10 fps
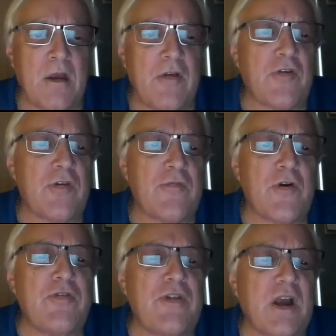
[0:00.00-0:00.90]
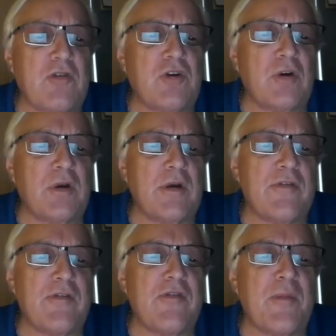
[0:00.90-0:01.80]
So the first thing I'll show you
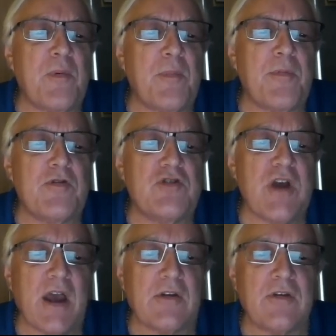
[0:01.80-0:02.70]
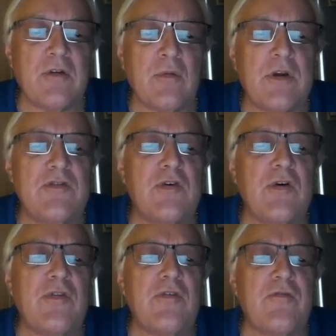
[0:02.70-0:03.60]
is a simple project. We
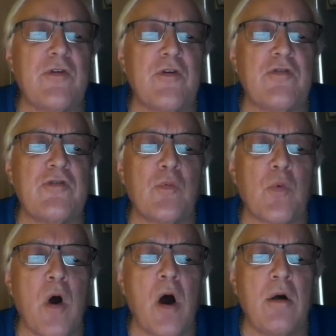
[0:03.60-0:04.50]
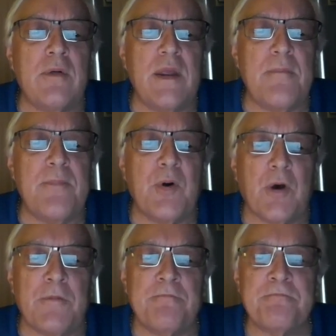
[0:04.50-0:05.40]
took the first raw
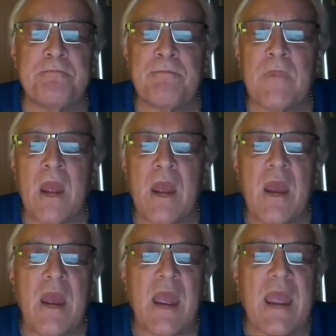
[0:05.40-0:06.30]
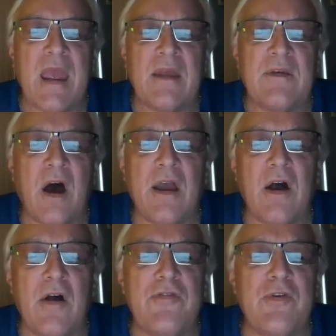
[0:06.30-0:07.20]
input, and I
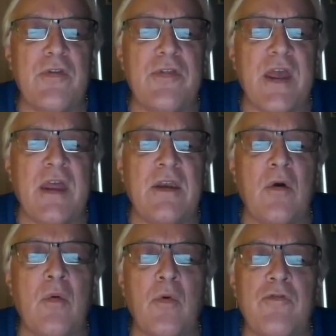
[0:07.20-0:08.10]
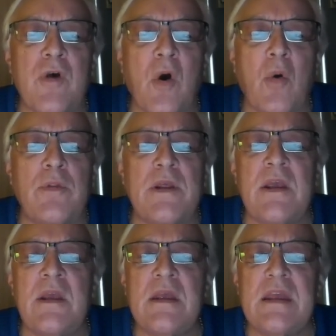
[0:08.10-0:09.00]
also then was only
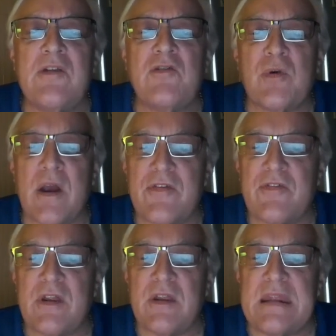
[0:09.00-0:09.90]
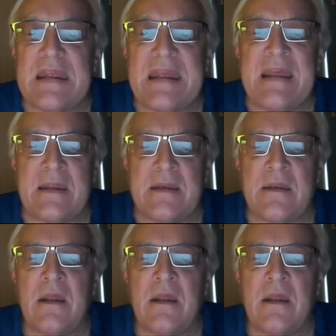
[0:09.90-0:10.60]
interested in